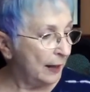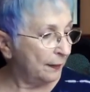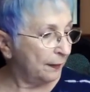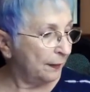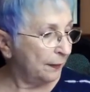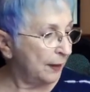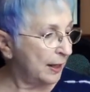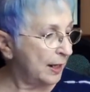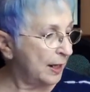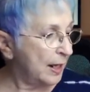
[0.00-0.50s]

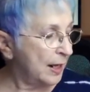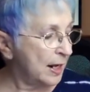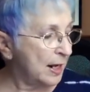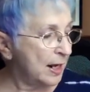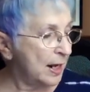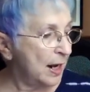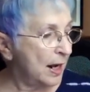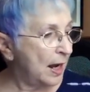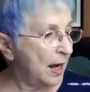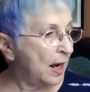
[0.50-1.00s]

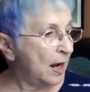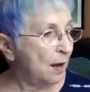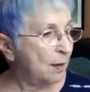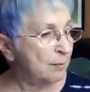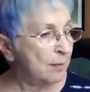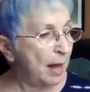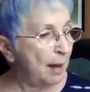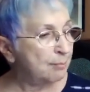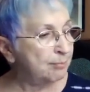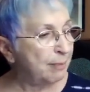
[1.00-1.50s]
the
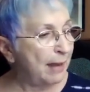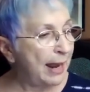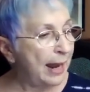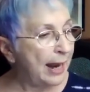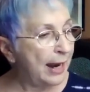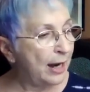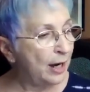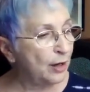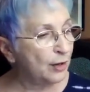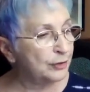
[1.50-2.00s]

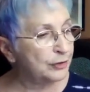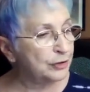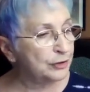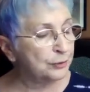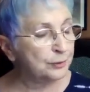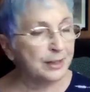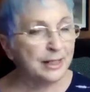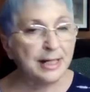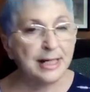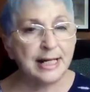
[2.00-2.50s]
Pear
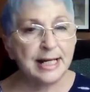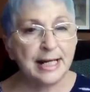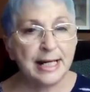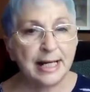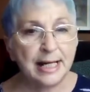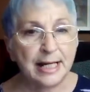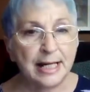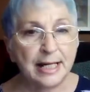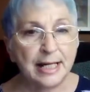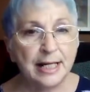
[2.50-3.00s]
Tree
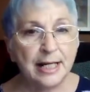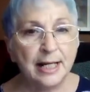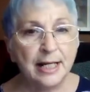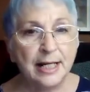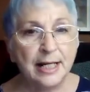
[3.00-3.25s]
Inn